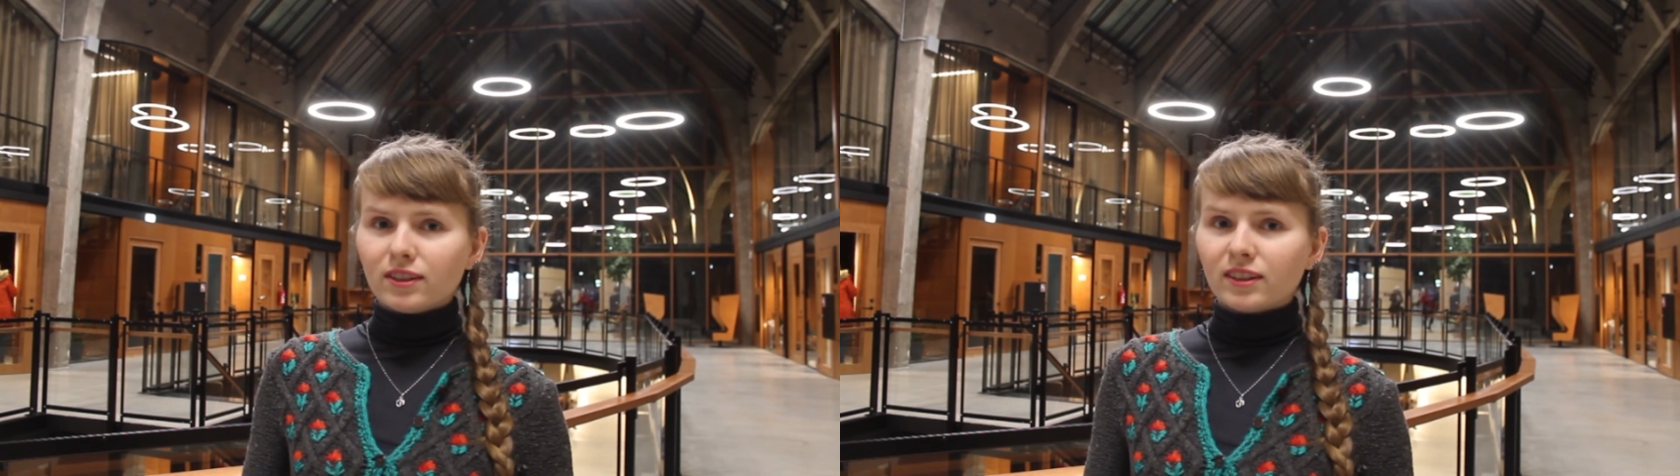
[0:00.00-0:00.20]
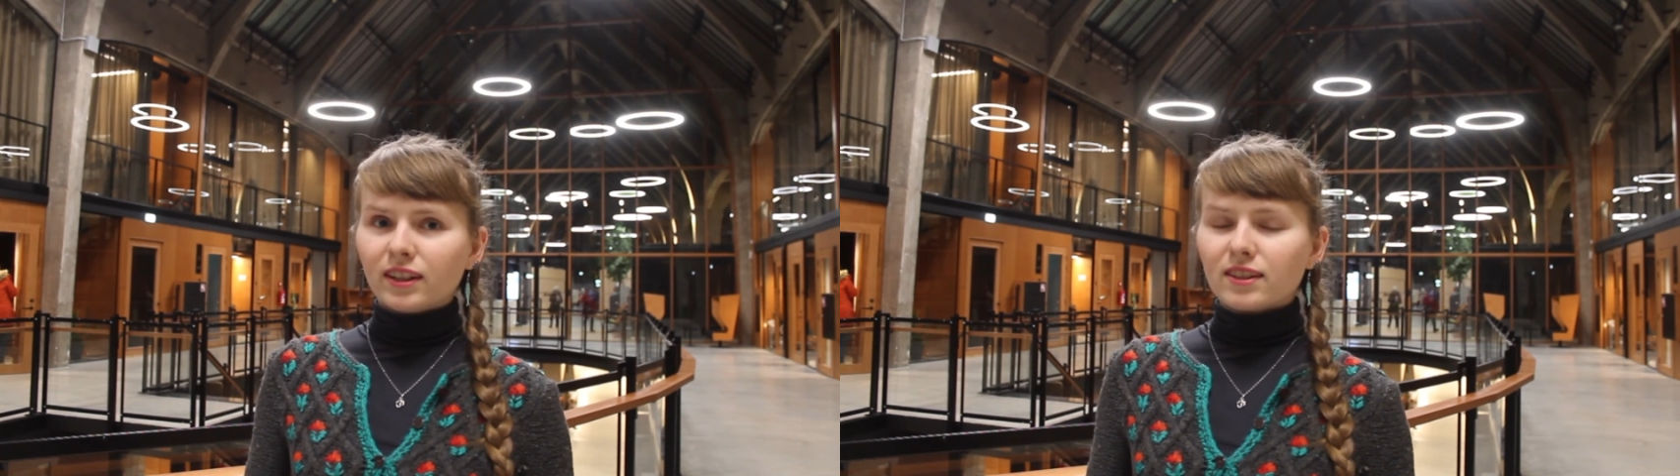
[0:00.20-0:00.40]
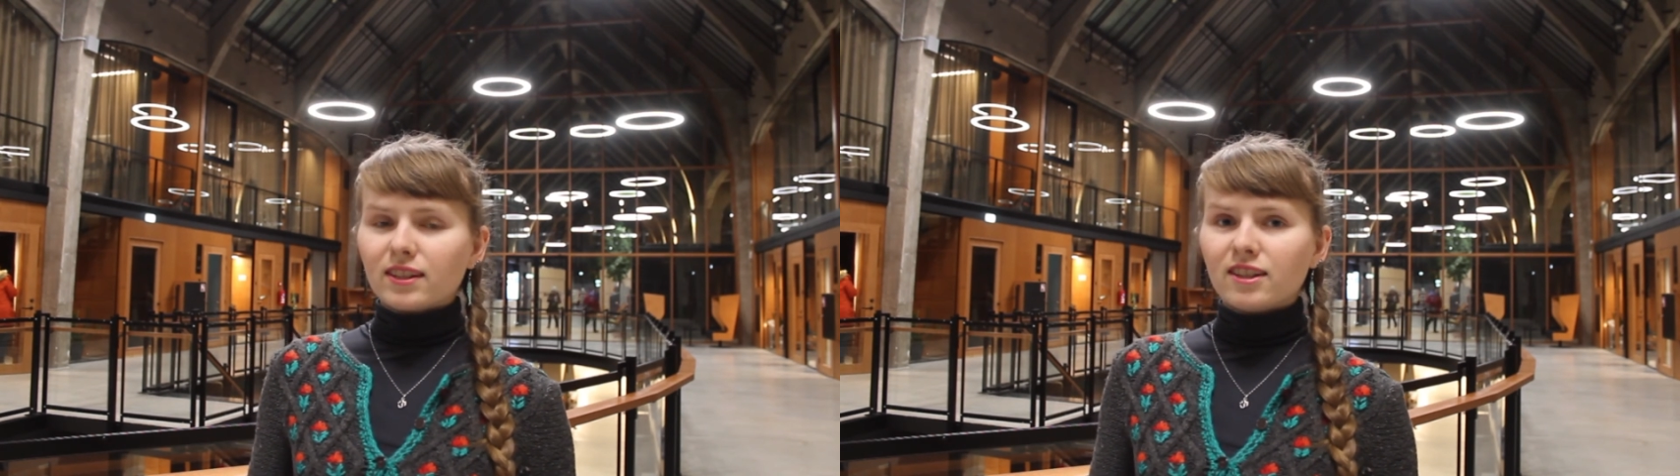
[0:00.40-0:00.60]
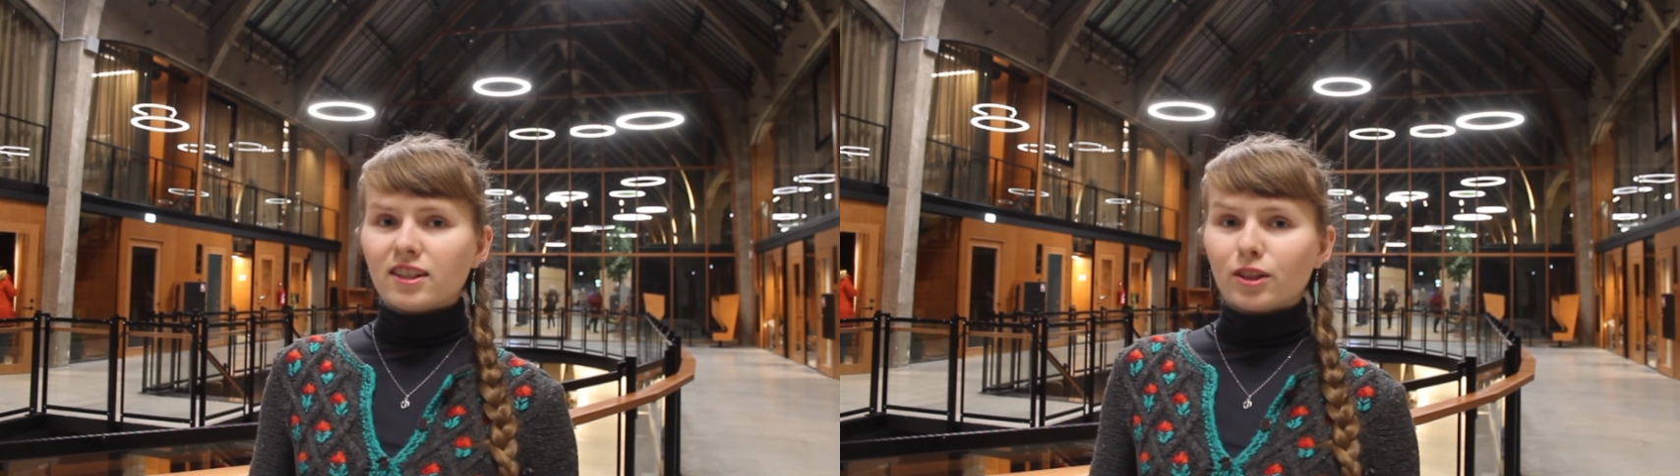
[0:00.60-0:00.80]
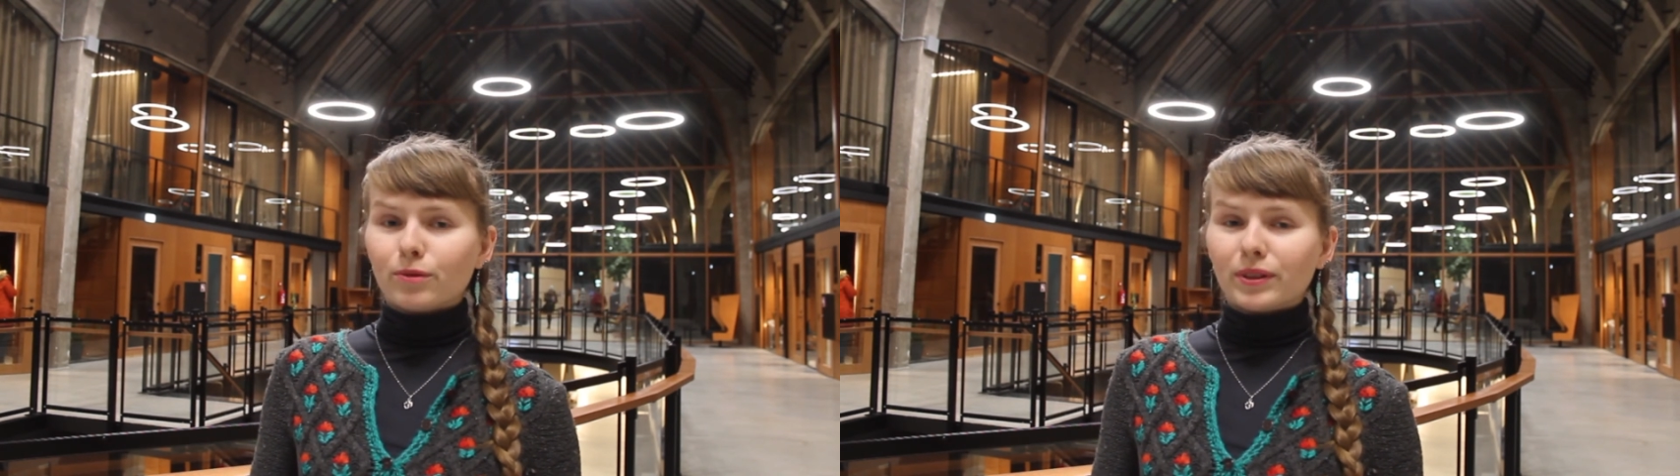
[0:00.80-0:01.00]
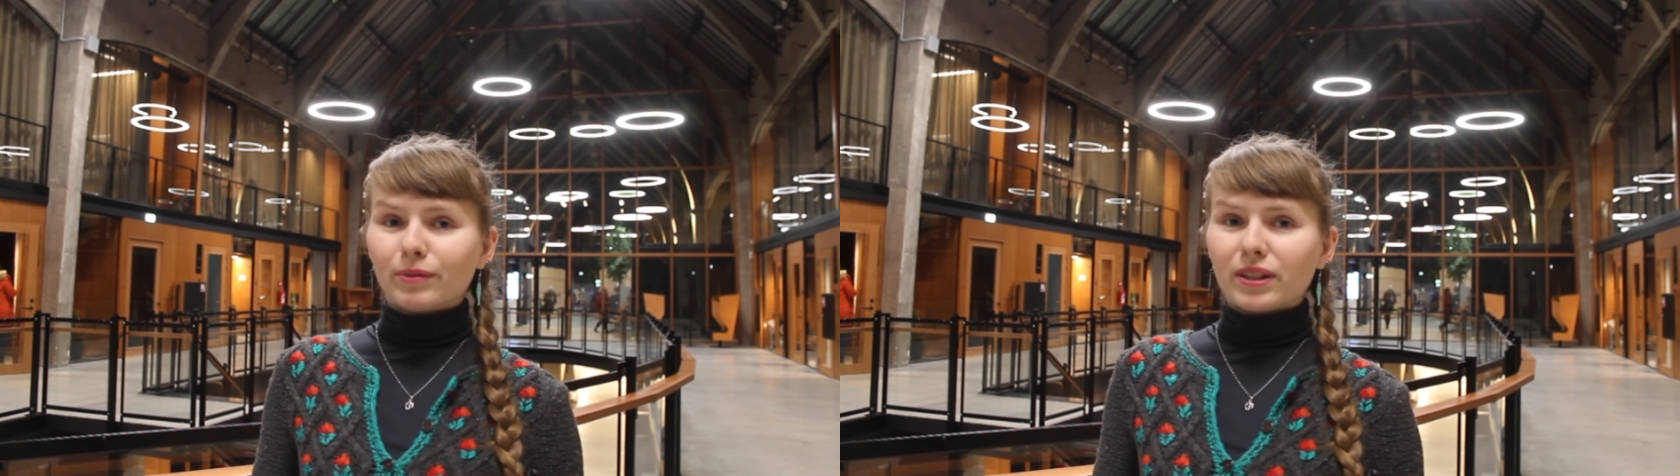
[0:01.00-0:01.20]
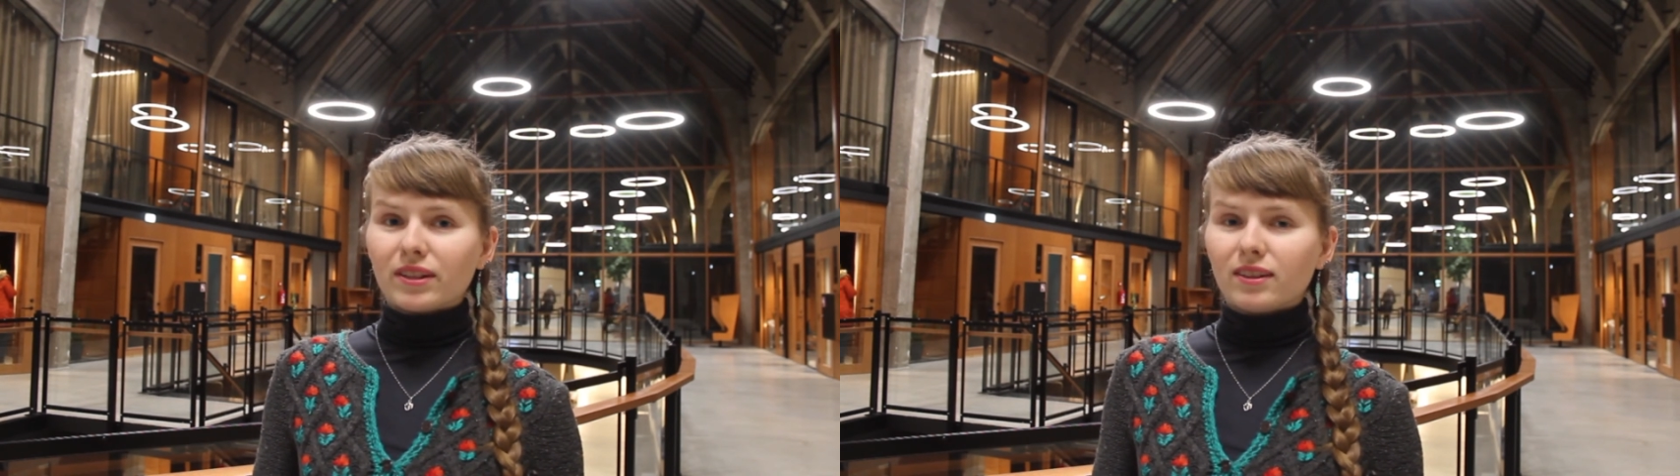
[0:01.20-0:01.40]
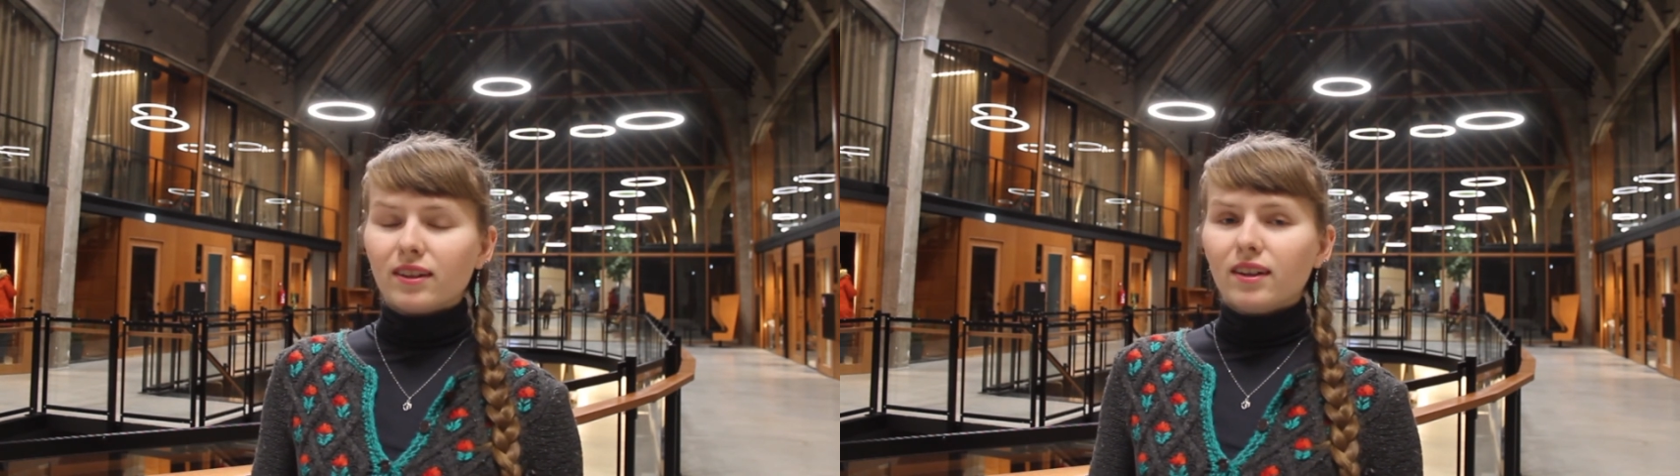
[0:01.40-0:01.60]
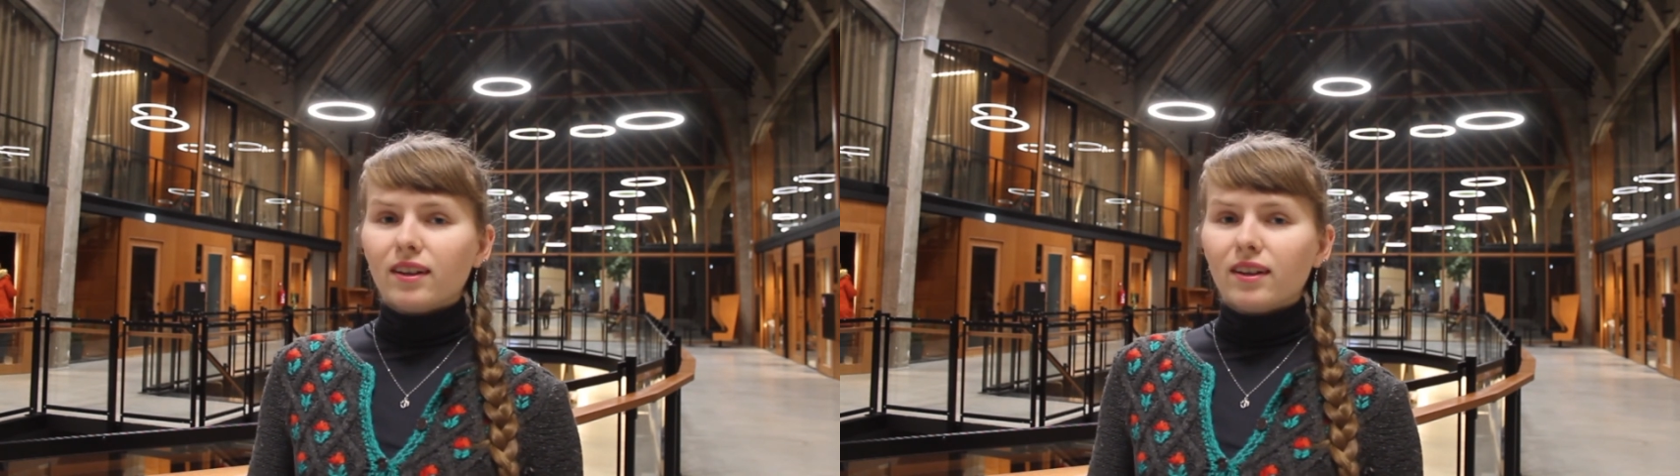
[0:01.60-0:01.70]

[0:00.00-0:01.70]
in data science experiment